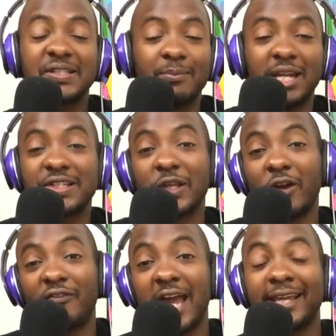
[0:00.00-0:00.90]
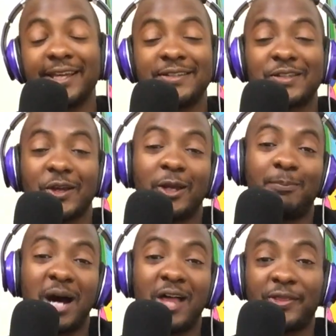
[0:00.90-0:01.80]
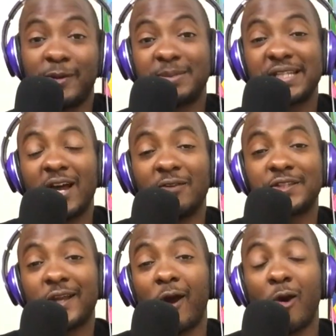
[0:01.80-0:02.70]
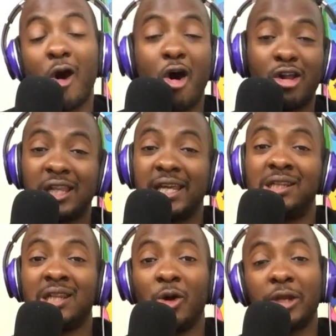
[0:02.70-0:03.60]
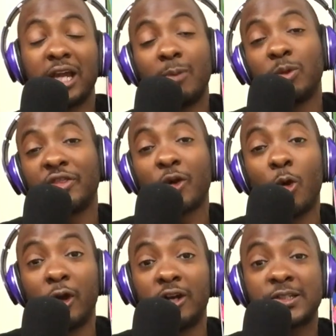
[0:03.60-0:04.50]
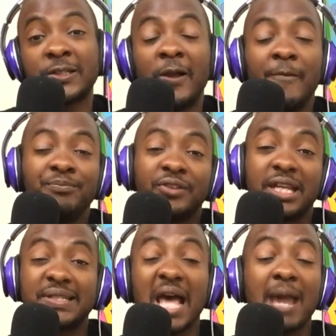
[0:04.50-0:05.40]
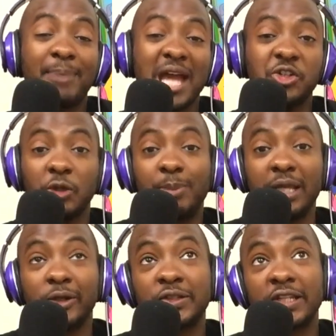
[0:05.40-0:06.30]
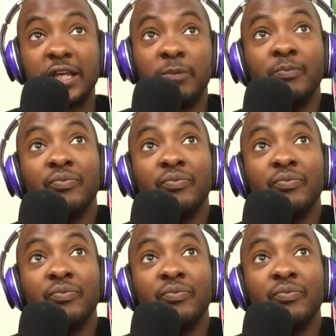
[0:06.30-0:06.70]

the Minnesota Vikings took it upon themselves to go all in, loading up with corners. They signed Patrick Peterson.